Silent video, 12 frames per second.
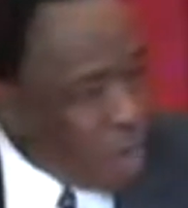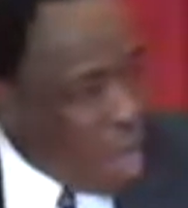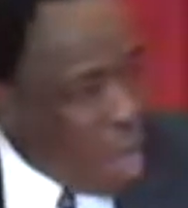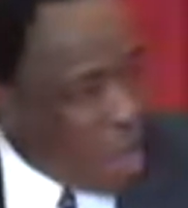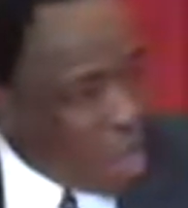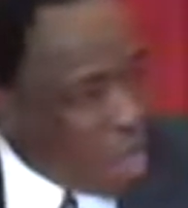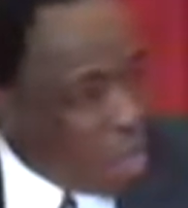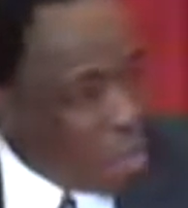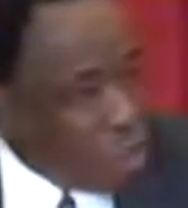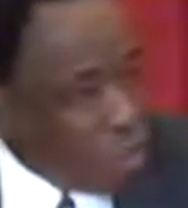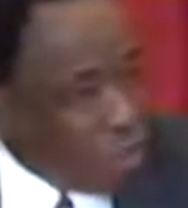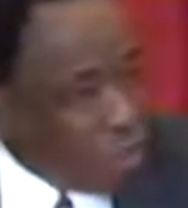I have many
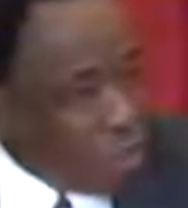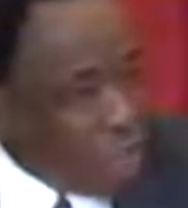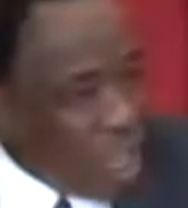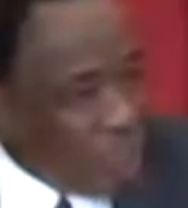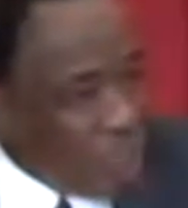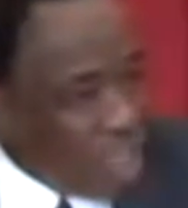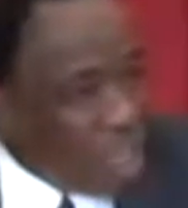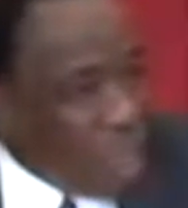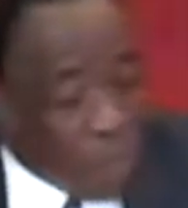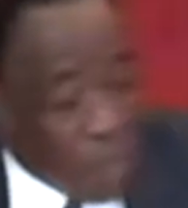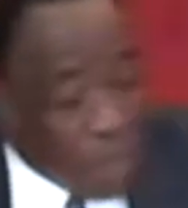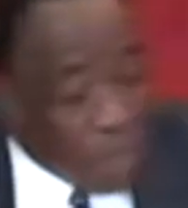students who tell me,
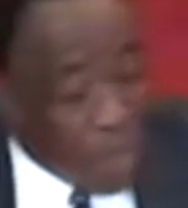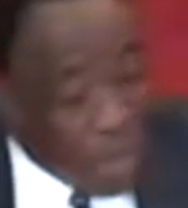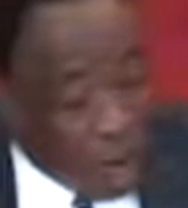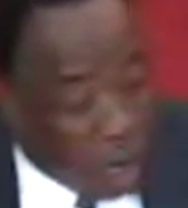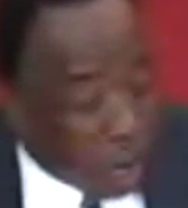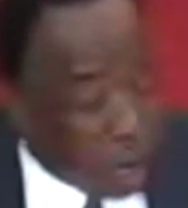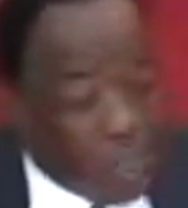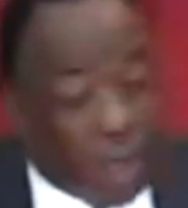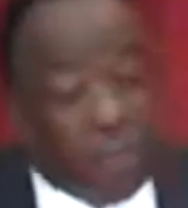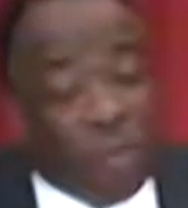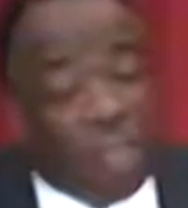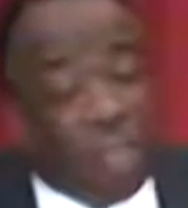parents who tell
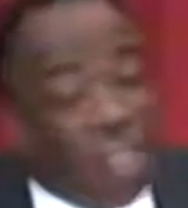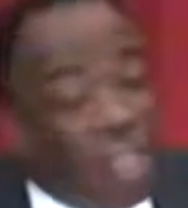me, Mr.